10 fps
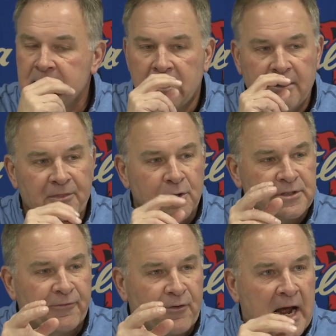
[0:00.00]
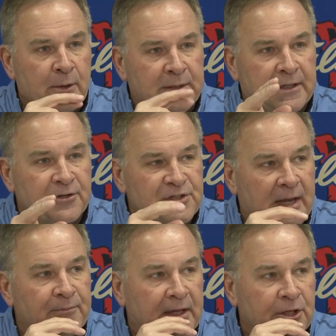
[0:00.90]
And then Thursday, Friday, we did the
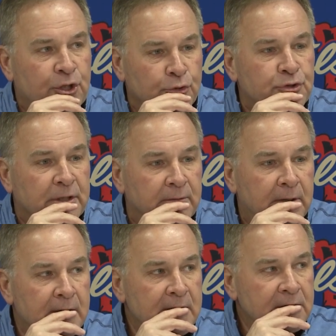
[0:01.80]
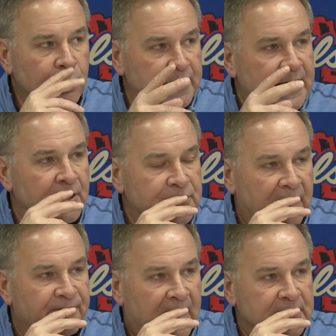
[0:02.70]
same thing in Houston. We went down and
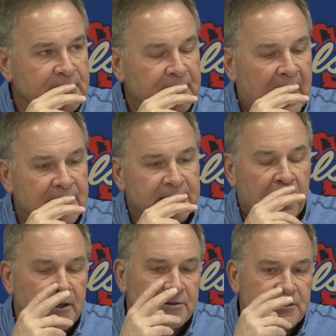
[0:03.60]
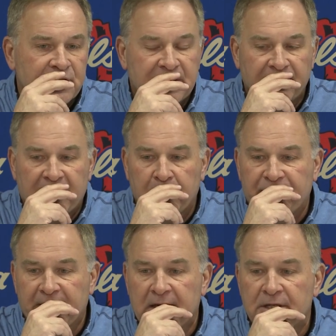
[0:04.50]
tried to find some guys there to see if they
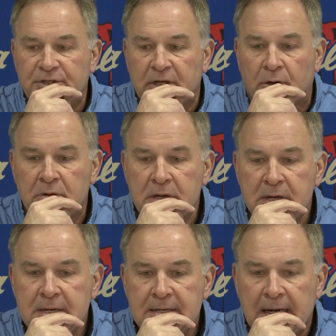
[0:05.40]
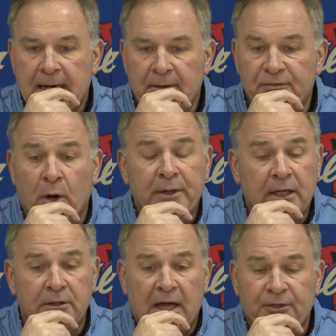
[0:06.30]
would fit us. So I
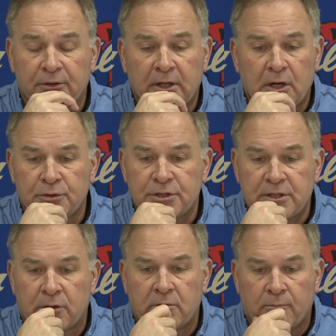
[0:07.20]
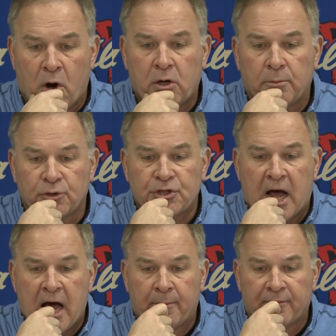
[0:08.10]
thought the coaches did a remarkable
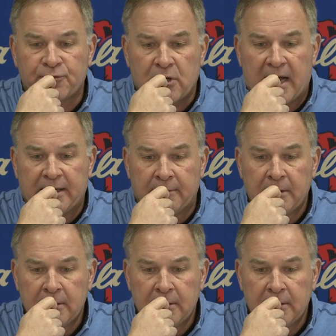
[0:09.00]
job of trying to,